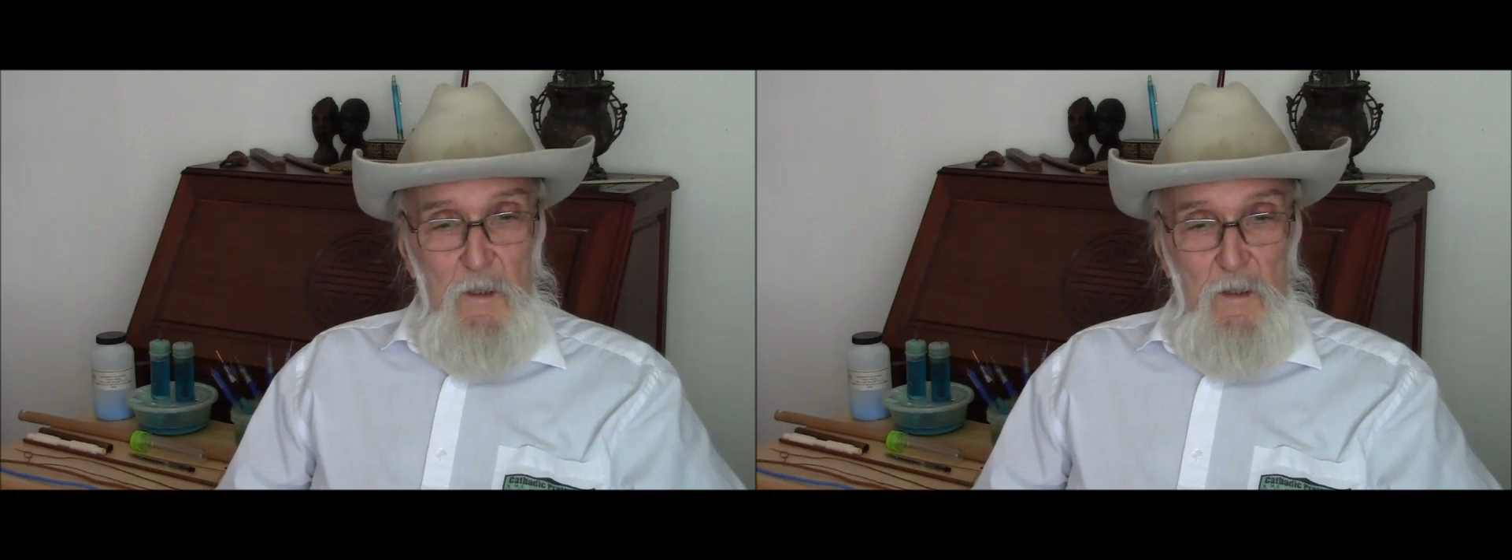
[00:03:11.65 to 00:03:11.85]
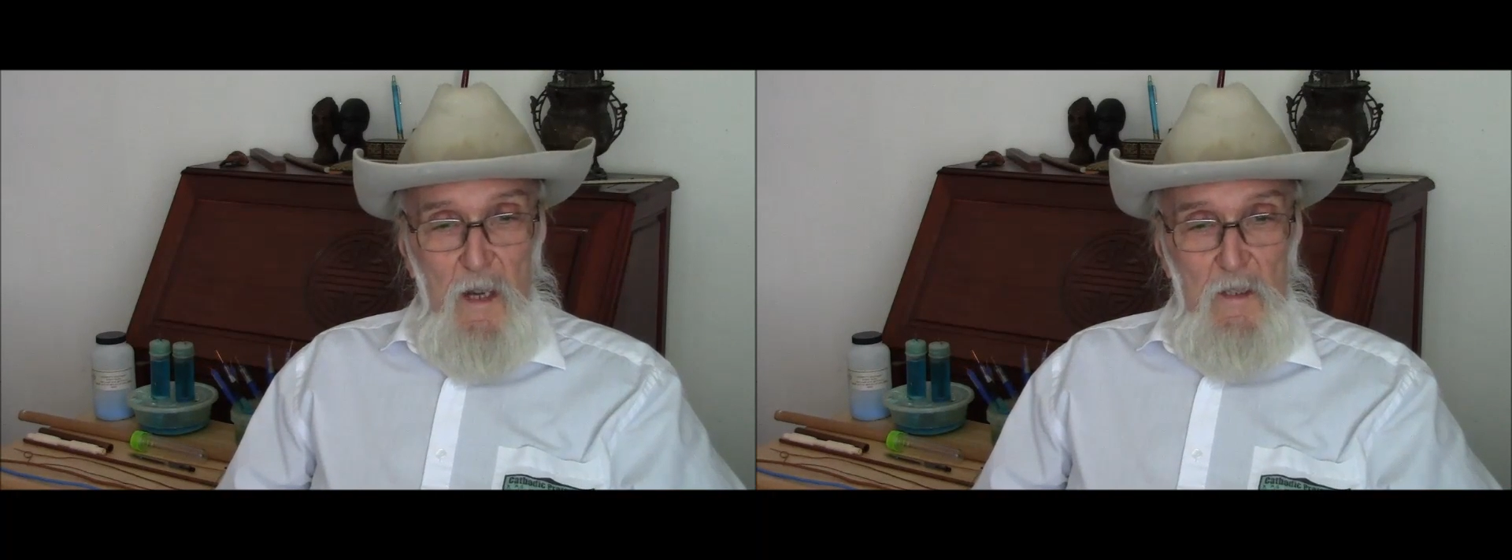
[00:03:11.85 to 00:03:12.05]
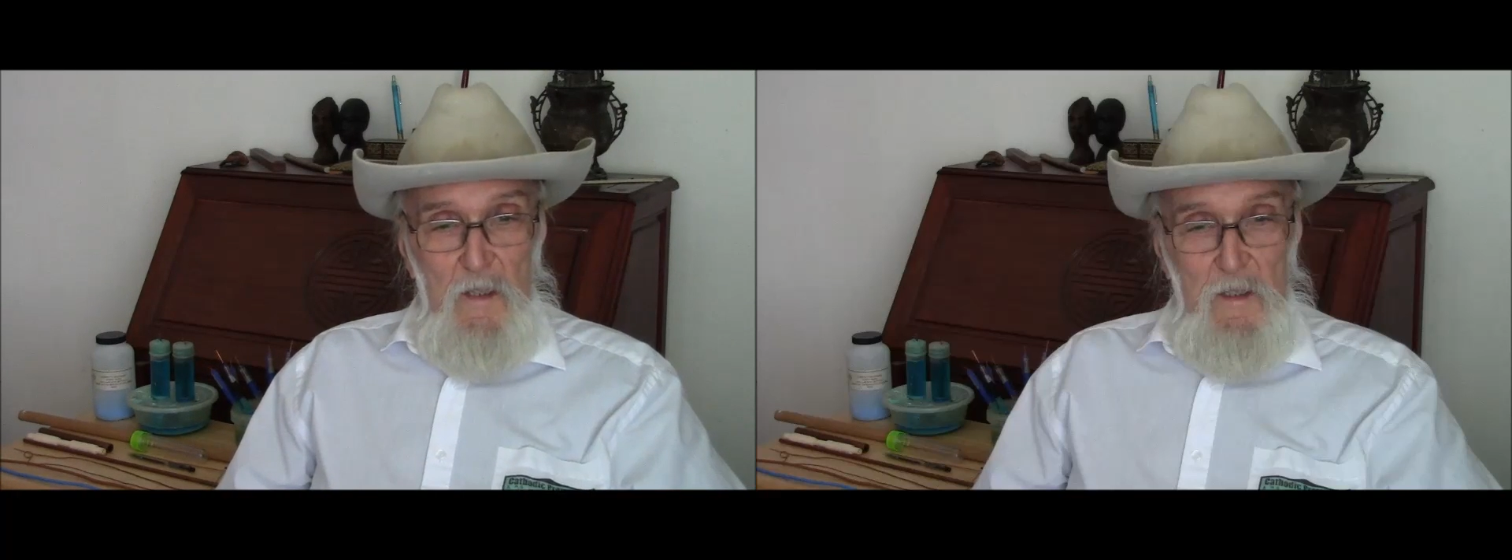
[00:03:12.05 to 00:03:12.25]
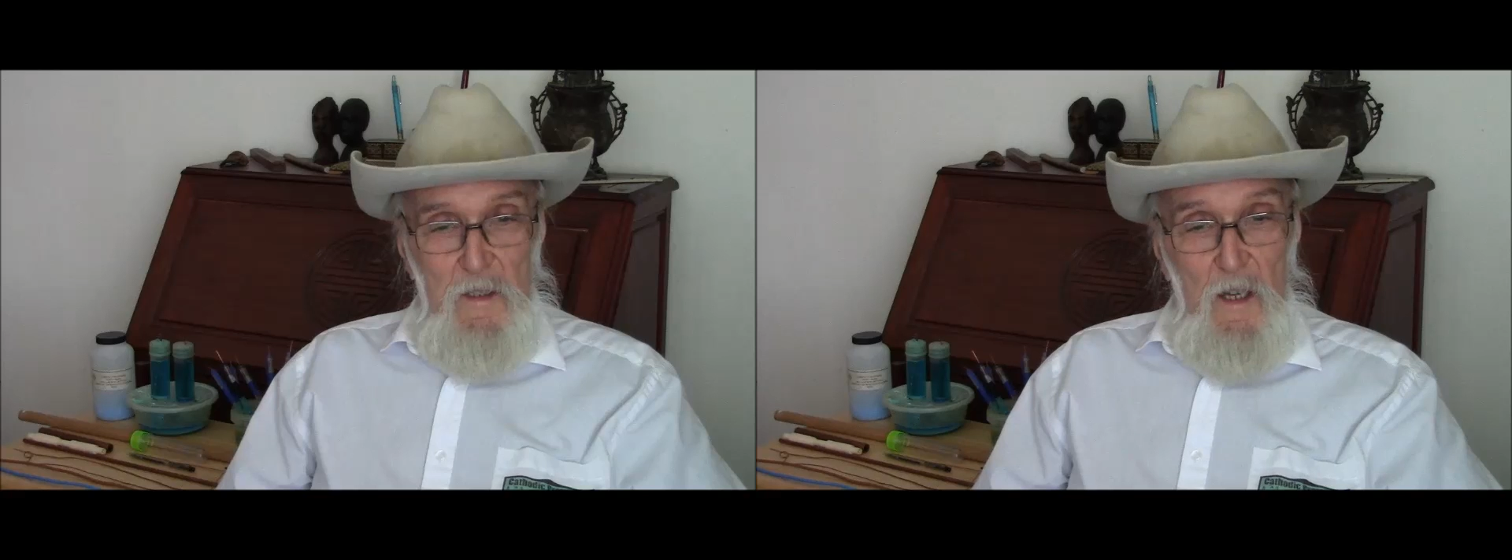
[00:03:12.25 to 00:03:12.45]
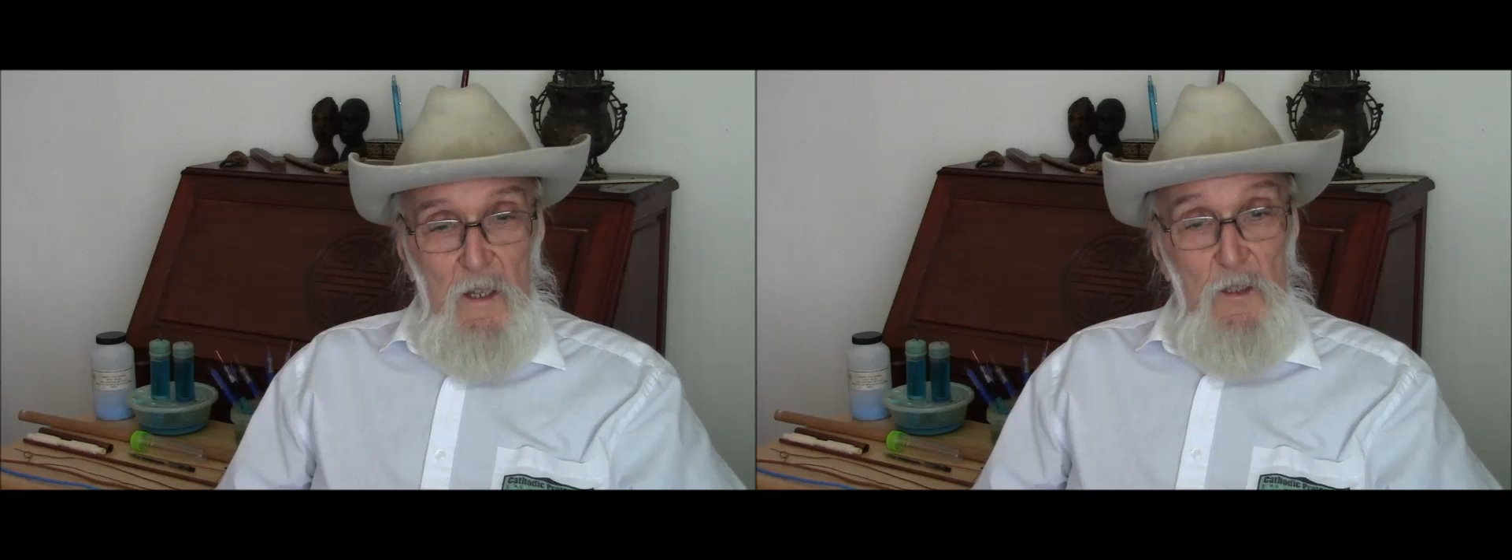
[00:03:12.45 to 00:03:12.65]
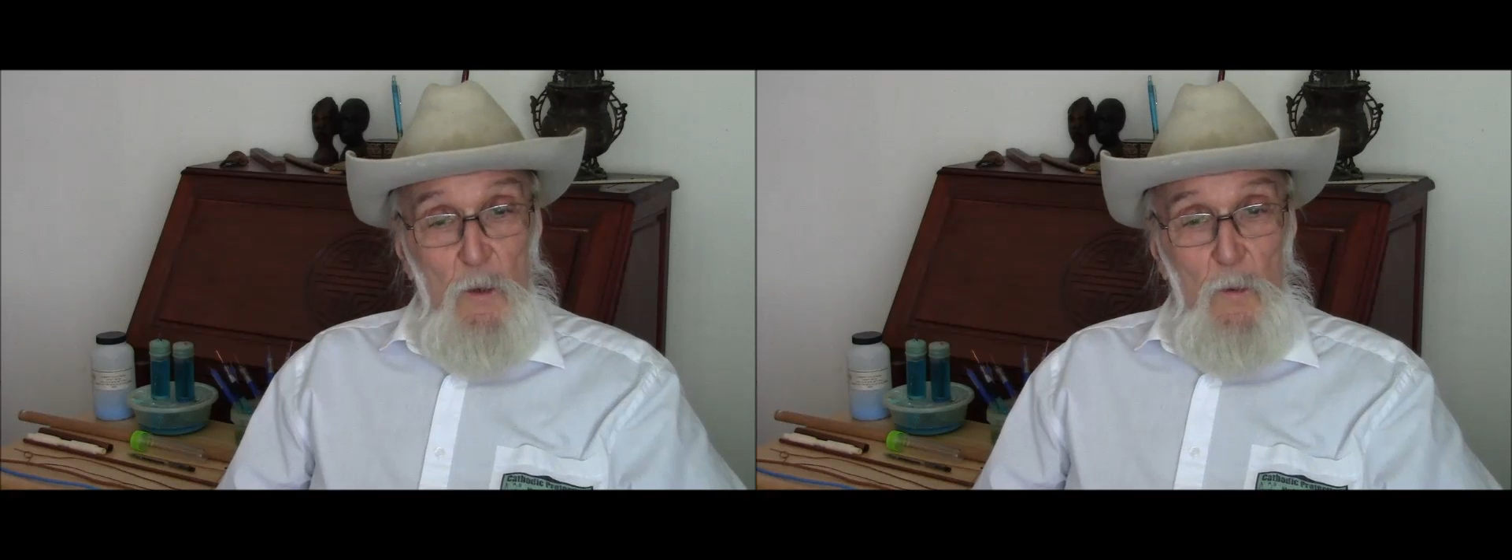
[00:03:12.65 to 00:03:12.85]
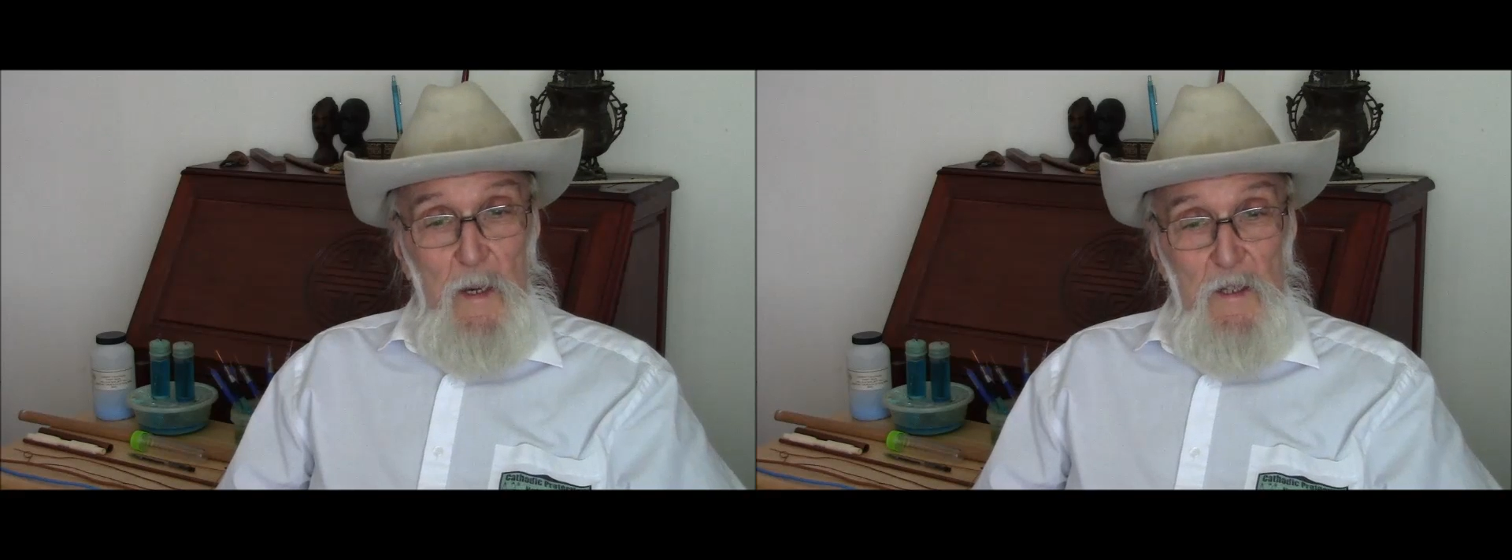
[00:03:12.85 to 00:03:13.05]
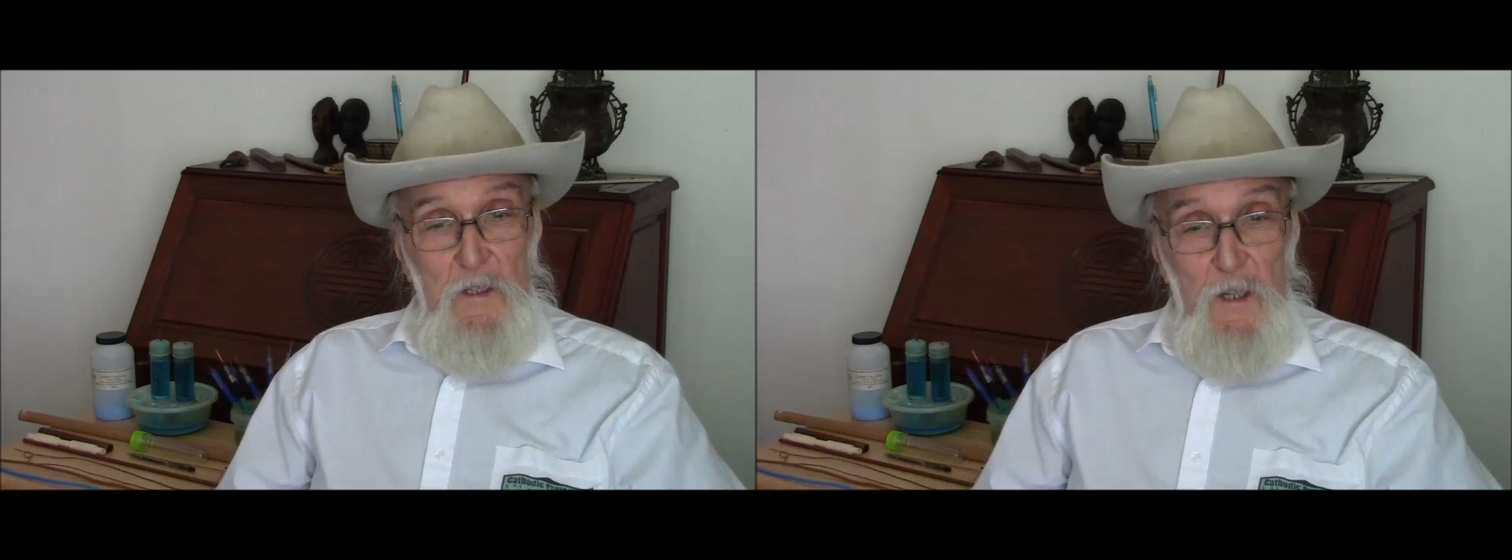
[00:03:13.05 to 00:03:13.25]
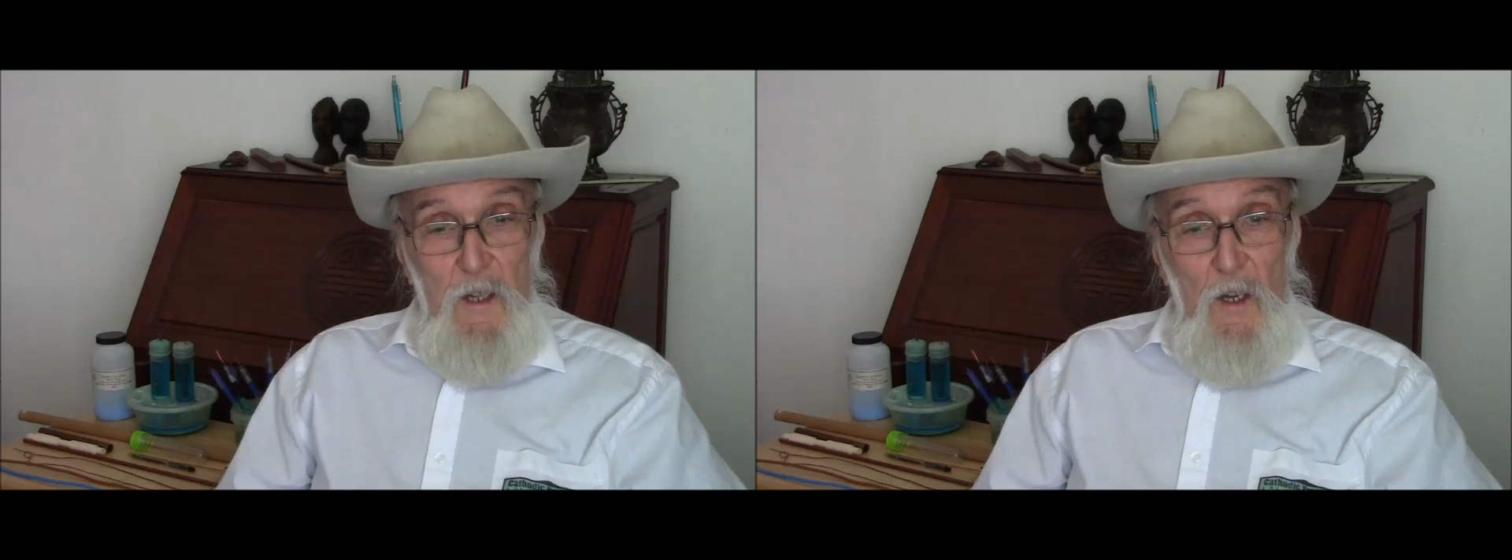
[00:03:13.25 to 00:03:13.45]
structures to which